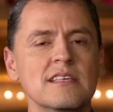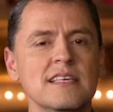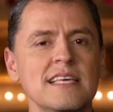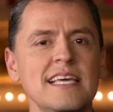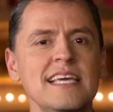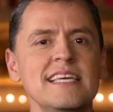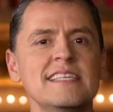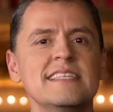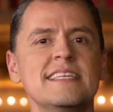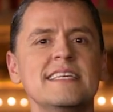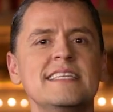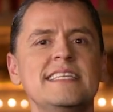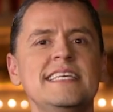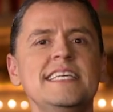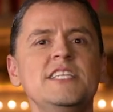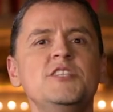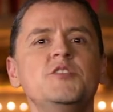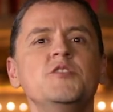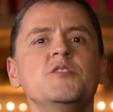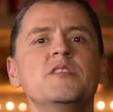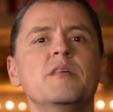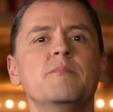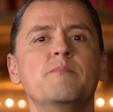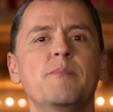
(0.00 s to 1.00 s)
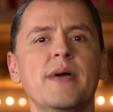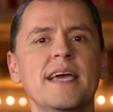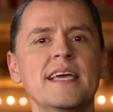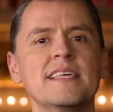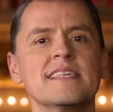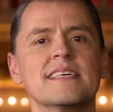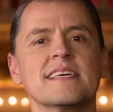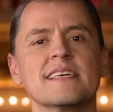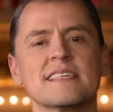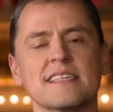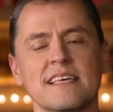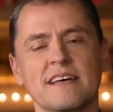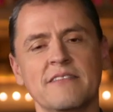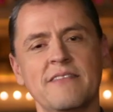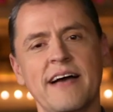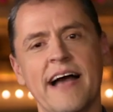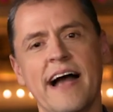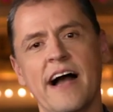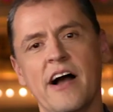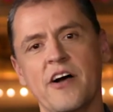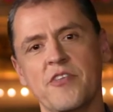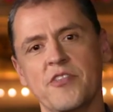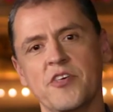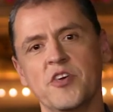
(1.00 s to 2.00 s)
is to teach you the basics of
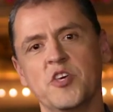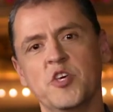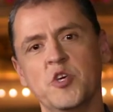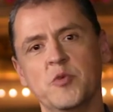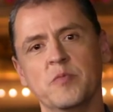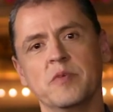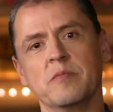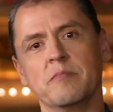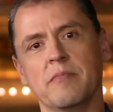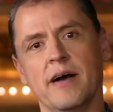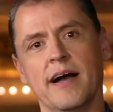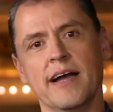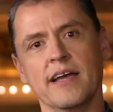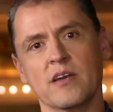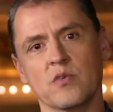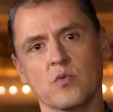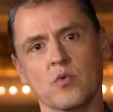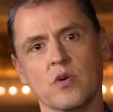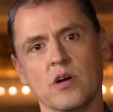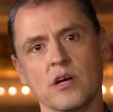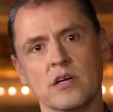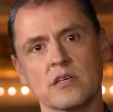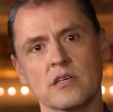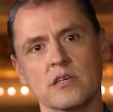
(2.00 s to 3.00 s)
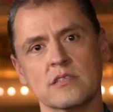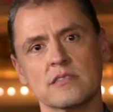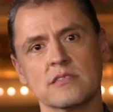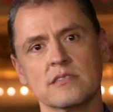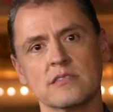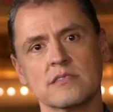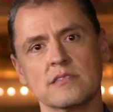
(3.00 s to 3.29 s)
how the human mind works.